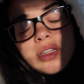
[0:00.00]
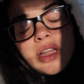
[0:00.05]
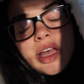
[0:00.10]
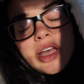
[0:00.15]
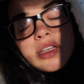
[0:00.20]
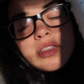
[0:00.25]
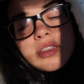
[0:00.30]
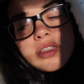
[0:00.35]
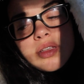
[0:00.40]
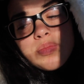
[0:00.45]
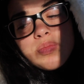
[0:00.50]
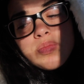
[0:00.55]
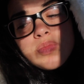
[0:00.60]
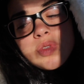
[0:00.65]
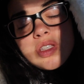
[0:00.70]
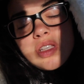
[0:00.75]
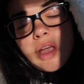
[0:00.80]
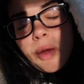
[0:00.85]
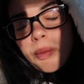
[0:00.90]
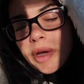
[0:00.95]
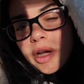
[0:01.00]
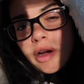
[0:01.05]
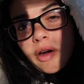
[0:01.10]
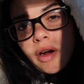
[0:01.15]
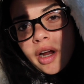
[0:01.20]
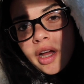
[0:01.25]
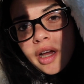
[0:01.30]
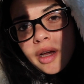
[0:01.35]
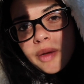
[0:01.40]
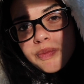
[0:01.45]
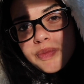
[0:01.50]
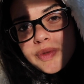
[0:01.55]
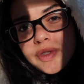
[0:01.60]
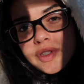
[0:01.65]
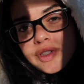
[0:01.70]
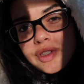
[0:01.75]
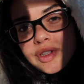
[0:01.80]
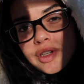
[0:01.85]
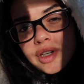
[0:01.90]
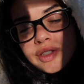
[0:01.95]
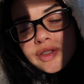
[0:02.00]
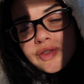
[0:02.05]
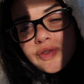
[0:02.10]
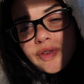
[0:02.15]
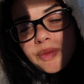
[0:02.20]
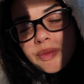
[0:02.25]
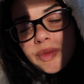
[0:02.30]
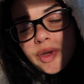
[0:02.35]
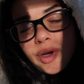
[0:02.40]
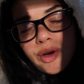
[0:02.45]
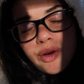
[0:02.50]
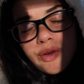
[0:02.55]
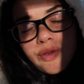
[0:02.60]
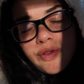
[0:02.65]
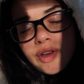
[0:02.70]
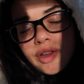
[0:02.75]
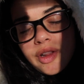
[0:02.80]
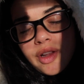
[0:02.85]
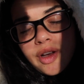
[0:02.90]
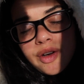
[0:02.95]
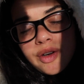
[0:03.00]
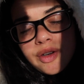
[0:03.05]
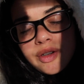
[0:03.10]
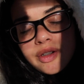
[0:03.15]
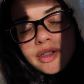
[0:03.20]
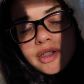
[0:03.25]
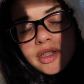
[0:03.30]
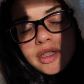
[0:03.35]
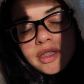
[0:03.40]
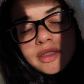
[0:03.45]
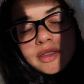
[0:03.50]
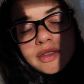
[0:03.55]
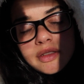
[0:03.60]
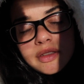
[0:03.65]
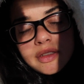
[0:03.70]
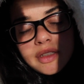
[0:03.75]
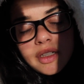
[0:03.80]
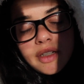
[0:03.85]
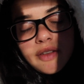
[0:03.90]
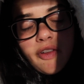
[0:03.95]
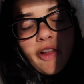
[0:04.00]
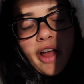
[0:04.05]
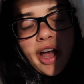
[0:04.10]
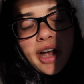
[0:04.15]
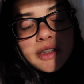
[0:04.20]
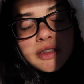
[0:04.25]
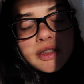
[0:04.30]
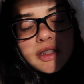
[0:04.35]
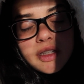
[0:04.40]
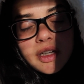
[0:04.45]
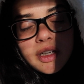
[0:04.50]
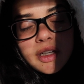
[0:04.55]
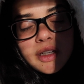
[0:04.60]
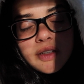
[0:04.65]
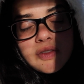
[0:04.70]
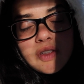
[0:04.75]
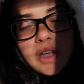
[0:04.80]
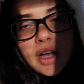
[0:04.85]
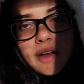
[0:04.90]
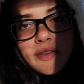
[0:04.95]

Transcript: like some stomach cramps just from the overload of laxatives,